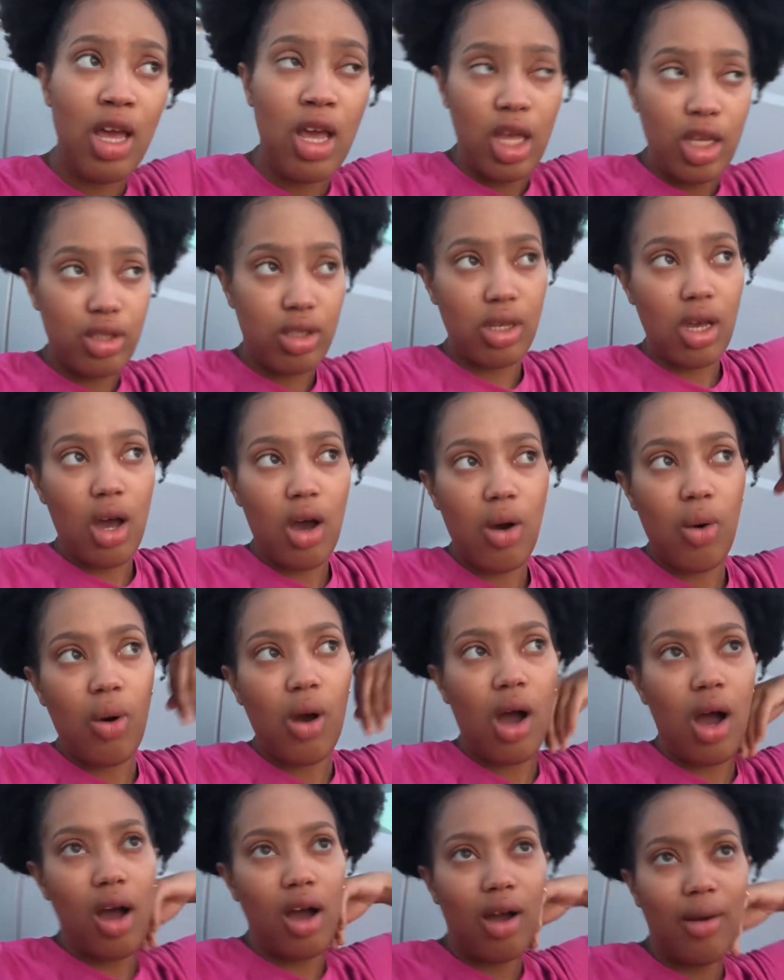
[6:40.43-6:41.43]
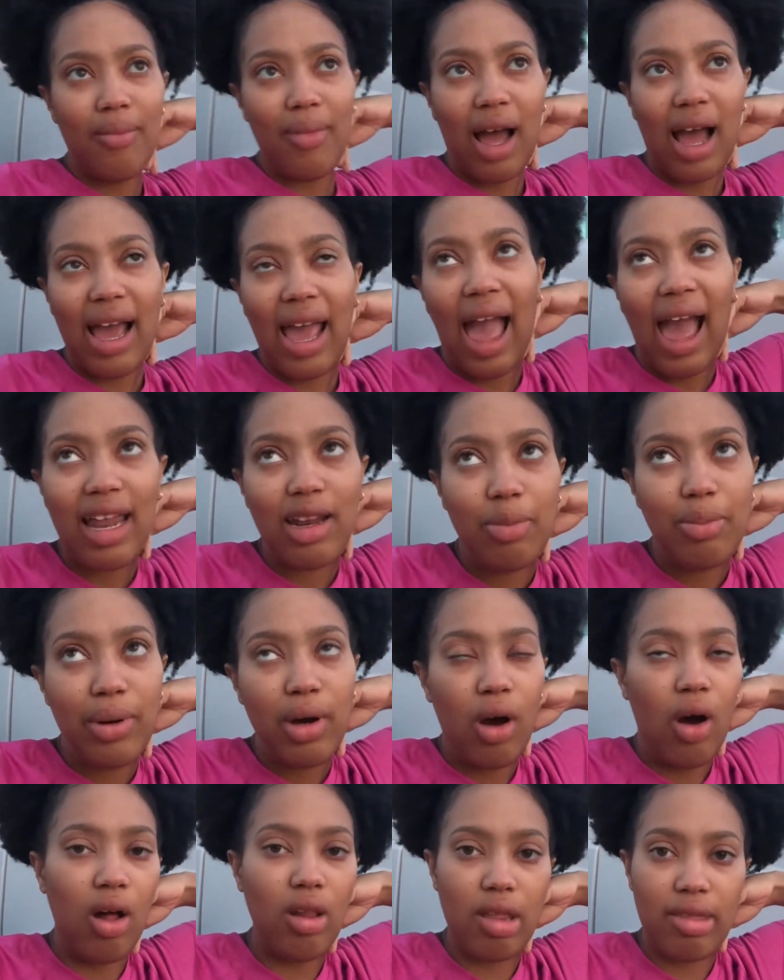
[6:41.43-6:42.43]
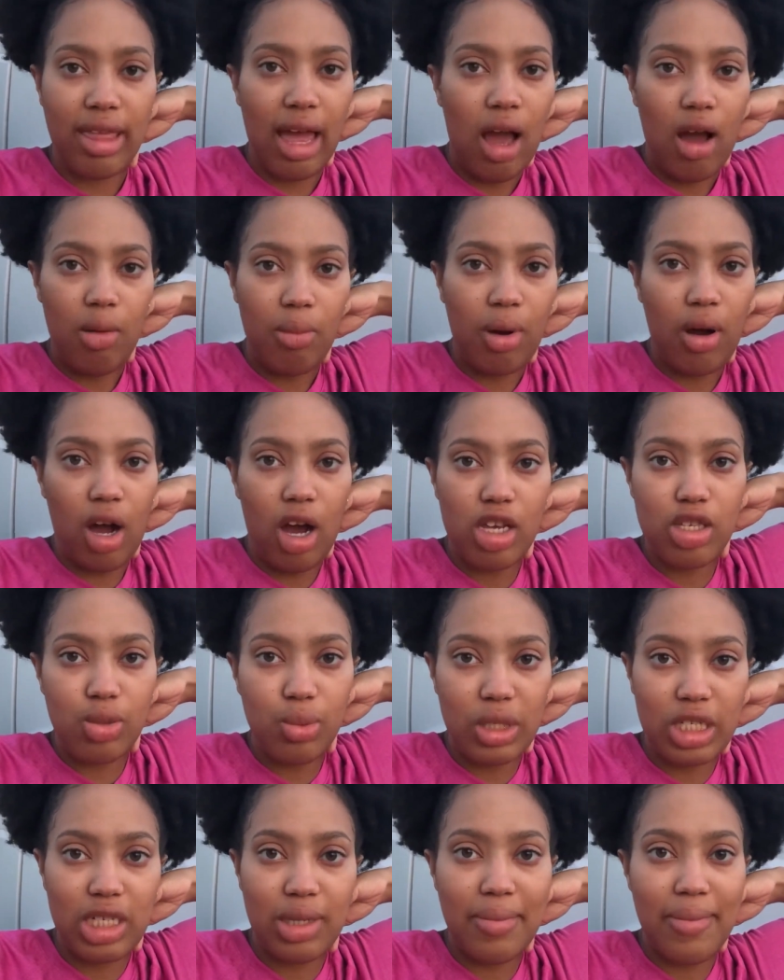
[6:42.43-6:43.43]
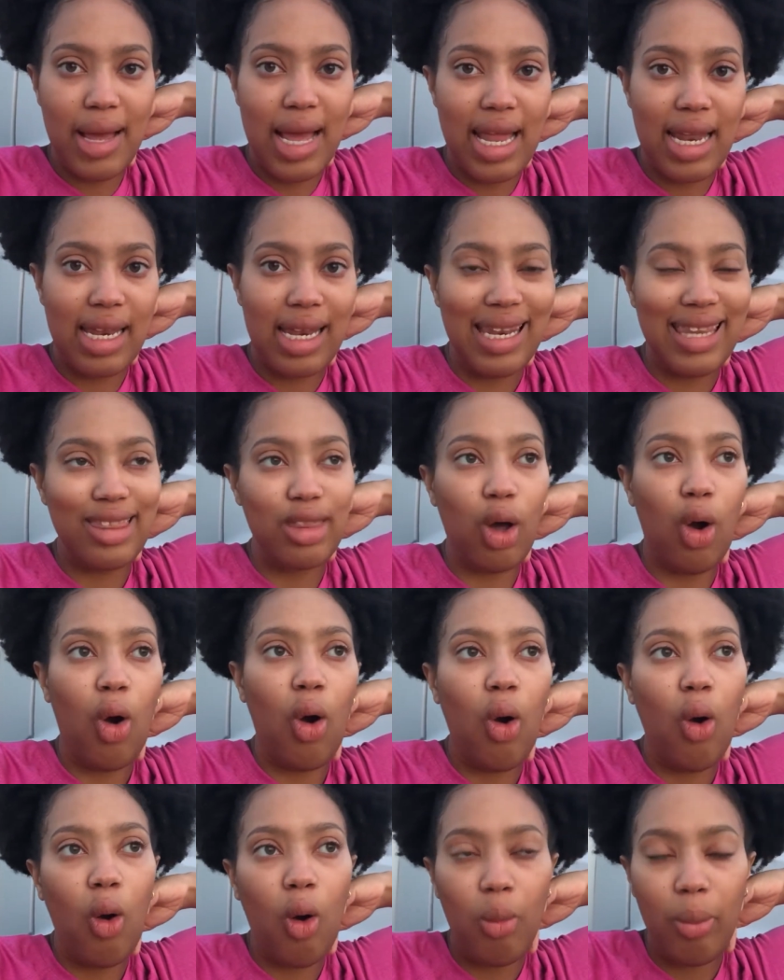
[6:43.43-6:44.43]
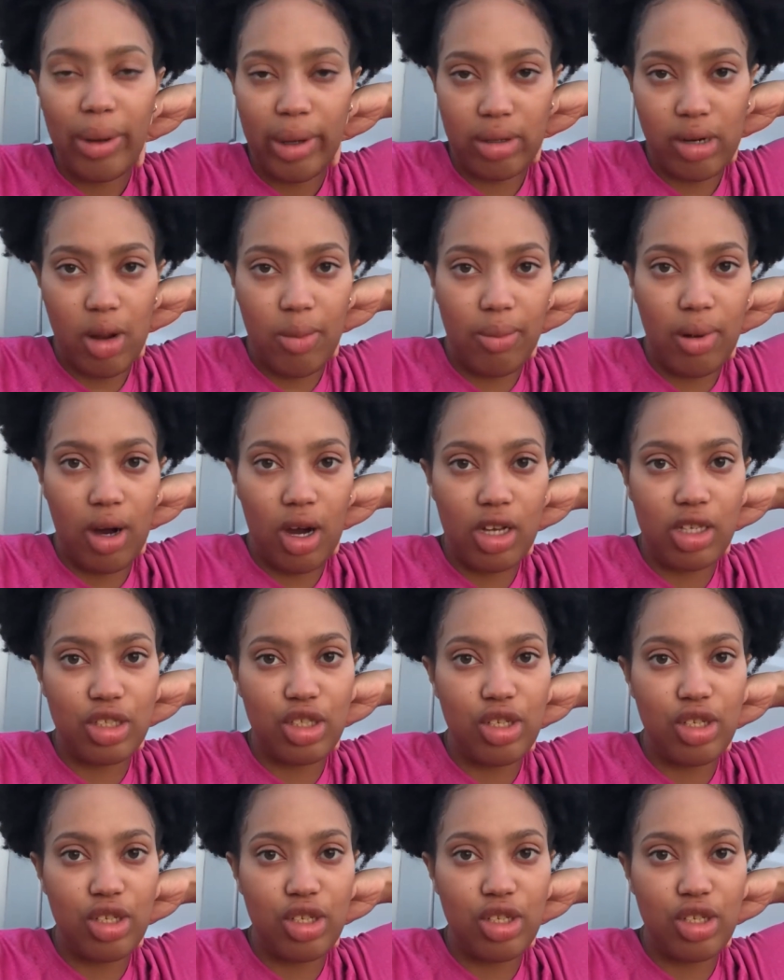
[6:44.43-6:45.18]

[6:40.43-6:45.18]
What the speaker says: So I had to put all of that on pause, which meant the whole build on pause.